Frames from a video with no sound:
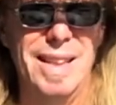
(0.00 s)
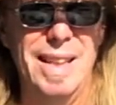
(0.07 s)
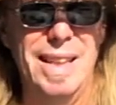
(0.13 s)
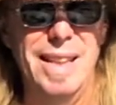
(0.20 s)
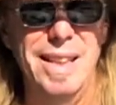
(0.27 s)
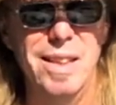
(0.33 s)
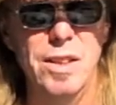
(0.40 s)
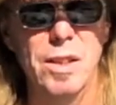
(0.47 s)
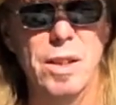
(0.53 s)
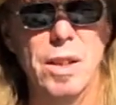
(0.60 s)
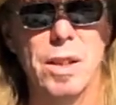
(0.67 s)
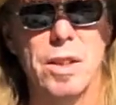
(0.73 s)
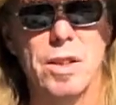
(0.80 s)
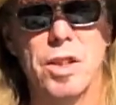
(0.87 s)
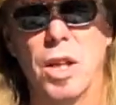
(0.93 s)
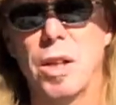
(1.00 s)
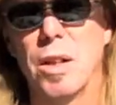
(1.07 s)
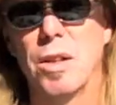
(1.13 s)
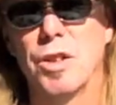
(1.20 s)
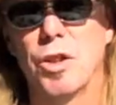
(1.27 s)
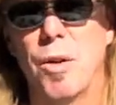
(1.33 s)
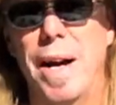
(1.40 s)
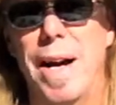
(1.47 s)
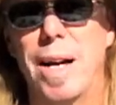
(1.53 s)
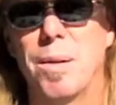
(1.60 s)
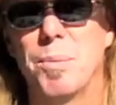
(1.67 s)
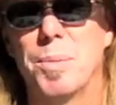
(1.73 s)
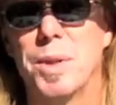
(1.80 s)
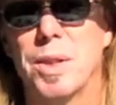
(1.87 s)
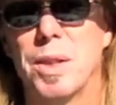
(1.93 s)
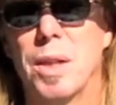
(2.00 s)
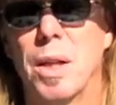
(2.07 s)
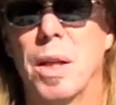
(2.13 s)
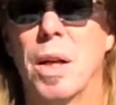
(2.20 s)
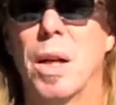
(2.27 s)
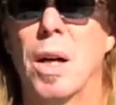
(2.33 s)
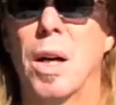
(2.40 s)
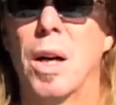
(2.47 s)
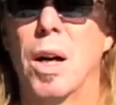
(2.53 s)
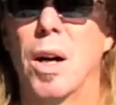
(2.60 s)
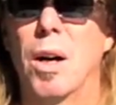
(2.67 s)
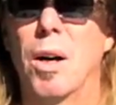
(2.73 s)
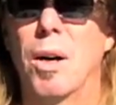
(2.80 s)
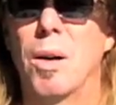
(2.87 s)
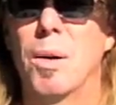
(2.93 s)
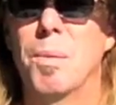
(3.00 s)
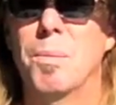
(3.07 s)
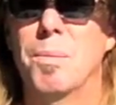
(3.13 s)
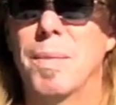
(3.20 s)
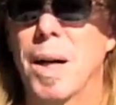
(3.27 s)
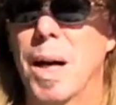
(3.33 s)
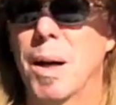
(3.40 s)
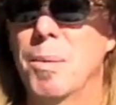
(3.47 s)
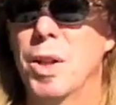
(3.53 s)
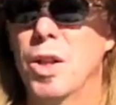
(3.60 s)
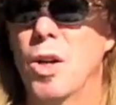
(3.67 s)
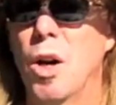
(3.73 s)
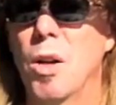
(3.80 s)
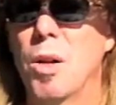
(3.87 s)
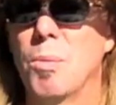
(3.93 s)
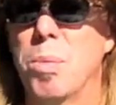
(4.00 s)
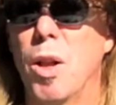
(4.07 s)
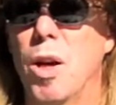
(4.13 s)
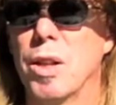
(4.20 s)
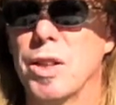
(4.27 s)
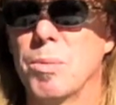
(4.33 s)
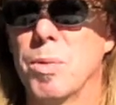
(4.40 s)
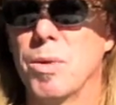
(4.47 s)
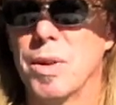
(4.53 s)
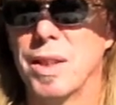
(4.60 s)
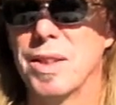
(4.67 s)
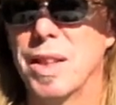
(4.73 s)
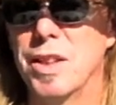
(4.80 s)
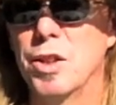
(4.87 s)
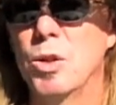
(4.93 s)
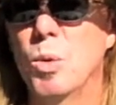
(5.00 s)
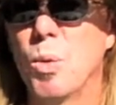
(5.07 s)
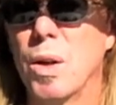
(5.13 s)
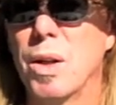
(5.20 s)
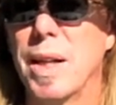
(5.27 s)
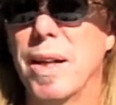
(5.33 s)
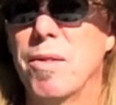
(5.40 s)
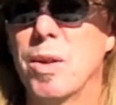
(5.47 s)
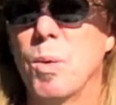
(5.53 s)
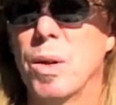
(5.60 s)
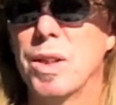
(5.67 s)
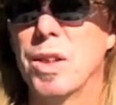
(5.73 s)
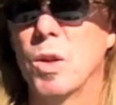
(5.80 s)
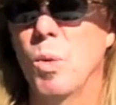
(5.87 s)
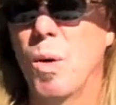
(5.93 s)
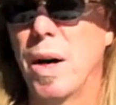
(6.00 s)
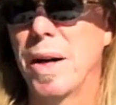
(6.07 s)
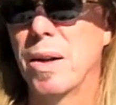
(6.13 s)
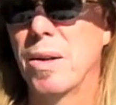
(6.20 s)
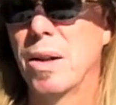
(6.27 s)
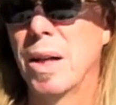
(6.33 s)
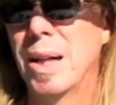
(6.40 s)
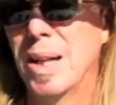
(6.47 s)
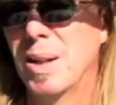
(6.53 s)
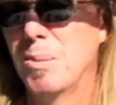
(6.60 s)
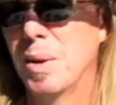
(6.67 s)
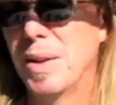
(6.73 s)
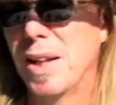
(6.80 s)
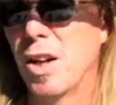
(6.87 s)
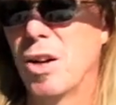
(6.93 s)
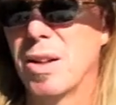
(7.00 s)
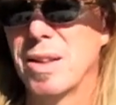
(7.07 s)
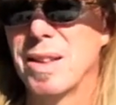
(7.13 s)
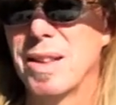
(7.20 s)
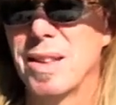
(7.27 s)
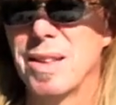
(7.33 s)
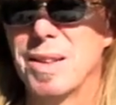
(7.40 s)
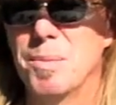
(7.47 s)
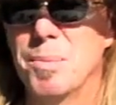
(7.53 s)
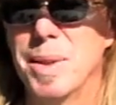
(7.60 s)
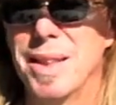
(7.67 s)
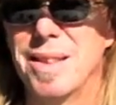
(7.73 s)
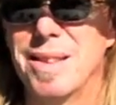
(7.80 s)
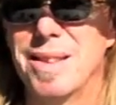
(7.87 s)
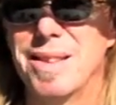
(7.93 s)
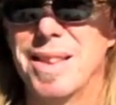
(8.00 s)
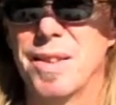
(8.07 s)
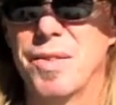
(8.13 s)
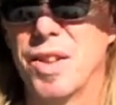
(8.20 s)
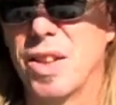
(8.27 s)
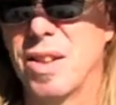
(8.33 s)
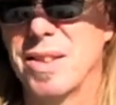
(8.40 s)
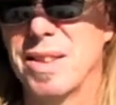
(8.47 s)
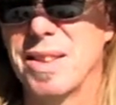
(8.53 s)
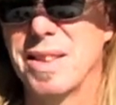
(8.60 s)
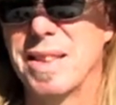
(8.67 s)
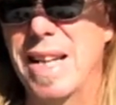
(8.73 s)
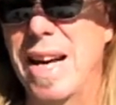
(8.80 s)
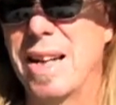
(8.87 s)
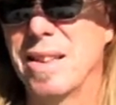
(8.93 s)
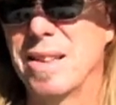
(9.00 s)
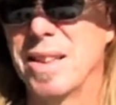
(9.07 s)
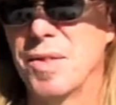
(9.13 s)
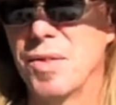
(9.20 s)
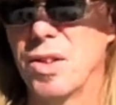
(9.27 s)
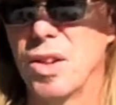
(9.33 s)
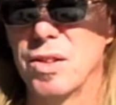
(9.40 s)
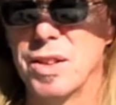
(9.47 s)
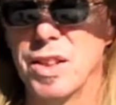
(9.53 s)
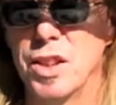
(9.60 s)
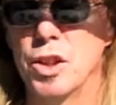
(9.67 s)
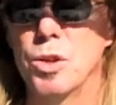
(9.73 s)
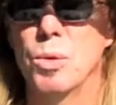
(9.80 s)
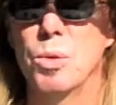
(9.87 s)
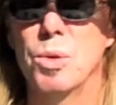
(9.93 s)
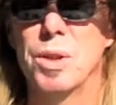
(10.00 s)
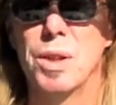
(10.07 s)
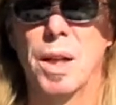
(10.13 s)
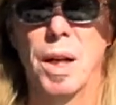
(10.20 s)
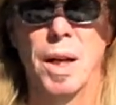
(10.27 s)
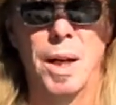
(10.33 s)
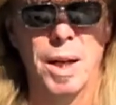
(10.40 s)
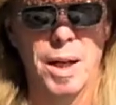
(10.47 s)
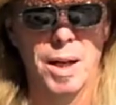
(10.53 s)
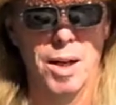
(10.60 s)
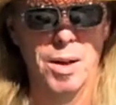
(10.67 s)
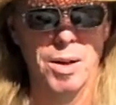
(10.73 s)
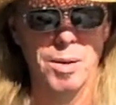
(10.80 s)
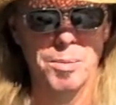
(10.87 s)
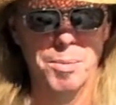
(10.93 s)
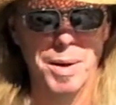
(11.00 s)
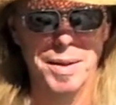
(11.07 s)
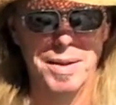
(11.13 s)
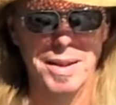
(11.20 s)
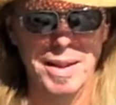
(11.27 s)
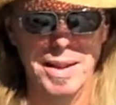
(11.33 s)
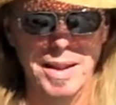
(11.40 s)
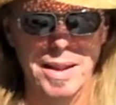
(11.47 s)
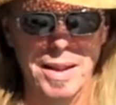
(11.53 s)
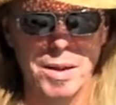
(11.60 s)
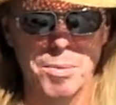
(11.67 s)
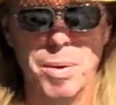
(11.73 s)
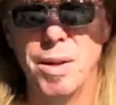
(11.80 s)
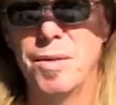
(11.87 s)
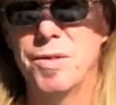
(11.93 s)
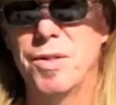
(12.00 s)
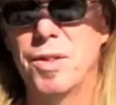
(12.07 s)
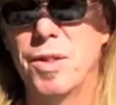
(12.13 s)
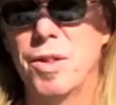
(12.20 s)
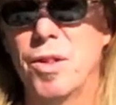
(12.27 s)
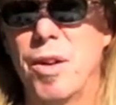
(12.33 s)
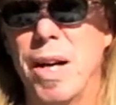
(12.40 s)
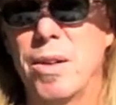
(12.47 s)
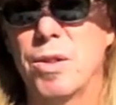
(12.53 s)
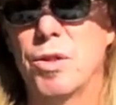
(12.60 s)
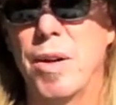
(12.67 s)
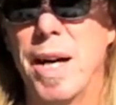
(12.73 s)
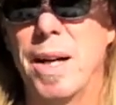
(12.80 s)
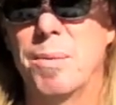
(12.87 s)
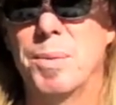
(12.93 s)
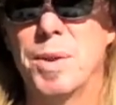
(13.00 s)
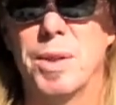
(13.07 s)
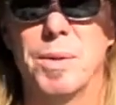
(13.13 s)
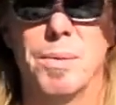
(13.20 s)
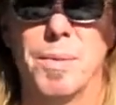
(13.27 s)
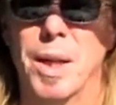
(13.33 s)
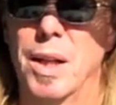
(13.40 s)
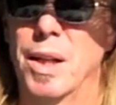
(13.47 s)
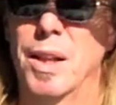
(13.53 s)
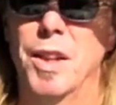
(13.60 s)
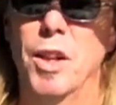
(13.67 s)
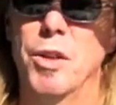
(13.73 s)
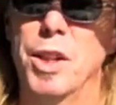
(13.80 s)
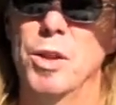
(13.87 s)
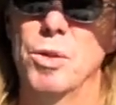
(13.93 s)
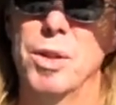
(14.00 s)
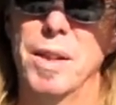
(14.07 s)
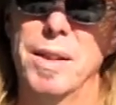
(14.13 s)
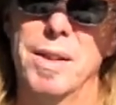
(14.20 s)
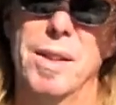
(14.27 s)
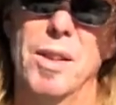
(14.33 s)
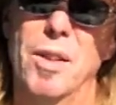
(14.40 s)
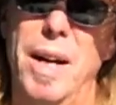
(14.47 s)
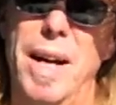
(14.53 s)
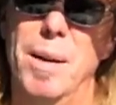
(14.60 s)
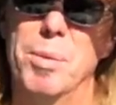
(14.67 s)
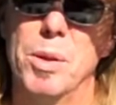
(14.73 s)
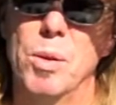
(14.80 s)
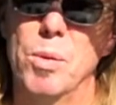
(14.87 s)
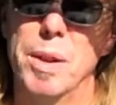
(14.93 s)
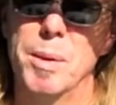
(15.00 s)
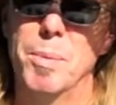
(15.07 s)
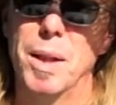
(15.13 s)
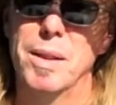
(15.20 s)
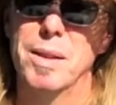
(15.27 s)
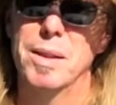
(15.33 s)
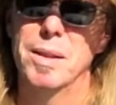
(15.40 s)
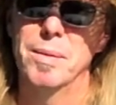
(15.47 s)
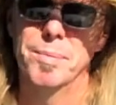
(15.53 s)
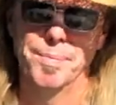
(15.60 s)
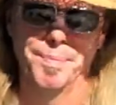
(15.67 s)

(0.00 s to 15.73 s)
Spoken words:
in-tunnel traps, I'm going to call them plausible because they do work every once in a while, but they are a little bit difficult to set and difficult to use. But the above ground traps, they're useless. They're absolutely busted.